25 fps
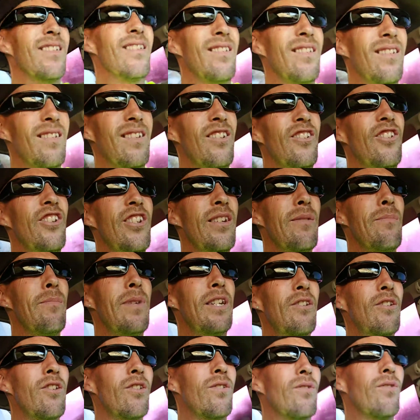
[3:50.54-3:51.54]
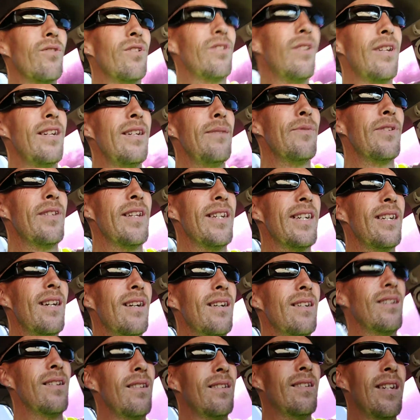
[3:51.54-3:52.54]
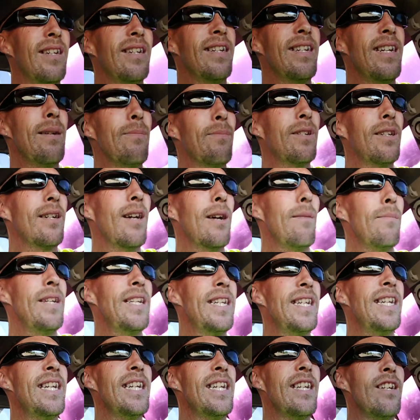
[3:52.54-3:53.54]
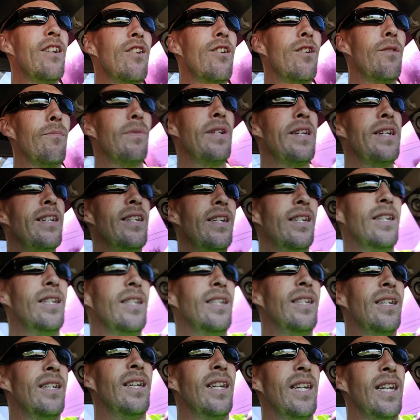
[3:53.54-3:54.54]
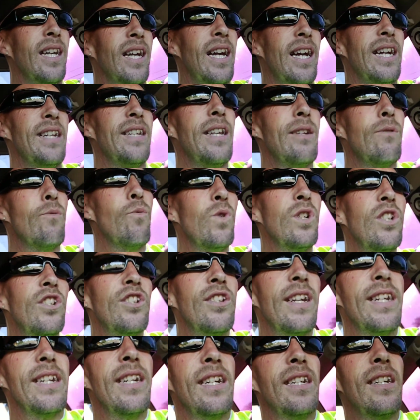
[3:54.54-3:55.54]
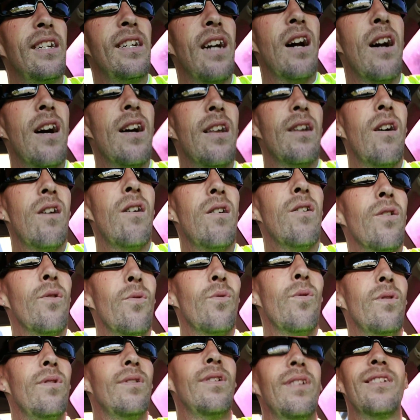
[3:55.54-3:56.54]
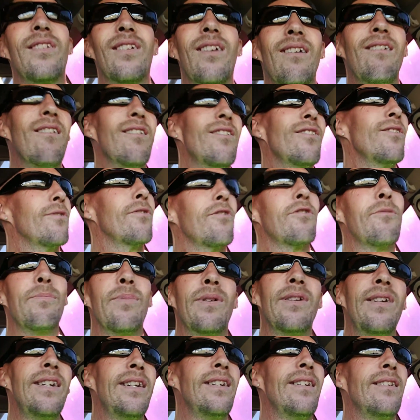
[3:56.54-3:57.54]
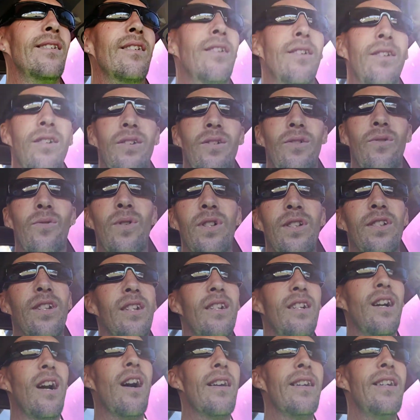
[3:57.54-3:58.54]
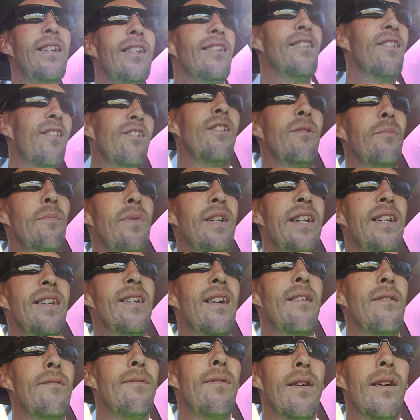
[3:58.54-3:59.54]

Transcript: the geometrical shapes, they kept coming in on me, and then once they got it's hard to explain. Once it got in on me, I